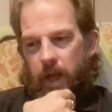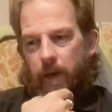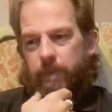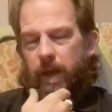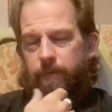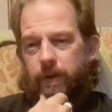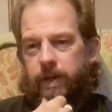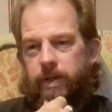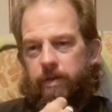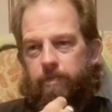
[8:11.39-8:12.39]
I mean, if it
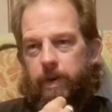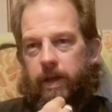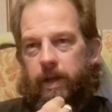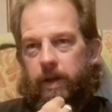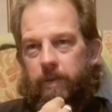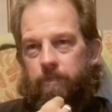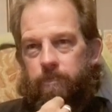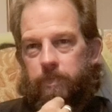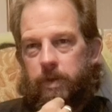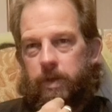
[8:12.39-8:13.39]
had just been a
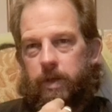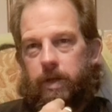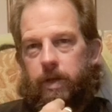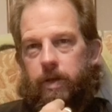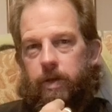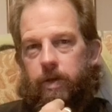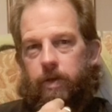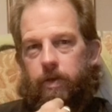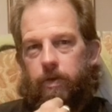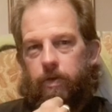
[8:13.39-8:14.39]

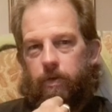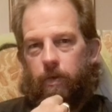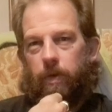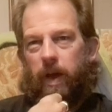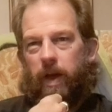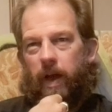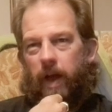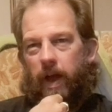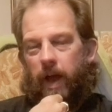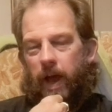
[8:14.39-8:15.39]
sort of like
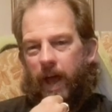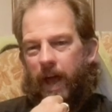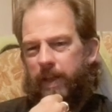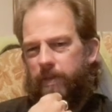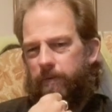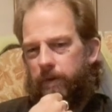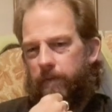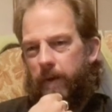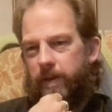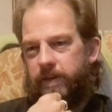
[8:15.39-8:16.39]
a handful of
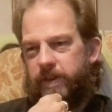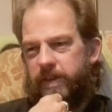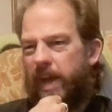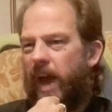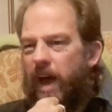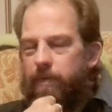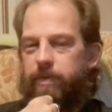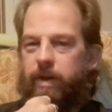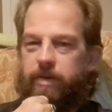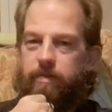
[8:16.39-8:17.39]
messages, say half a
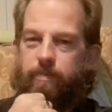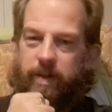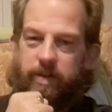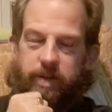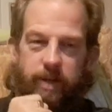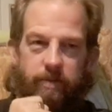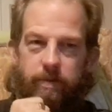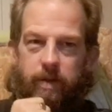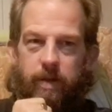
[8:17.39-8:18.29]
dozen messages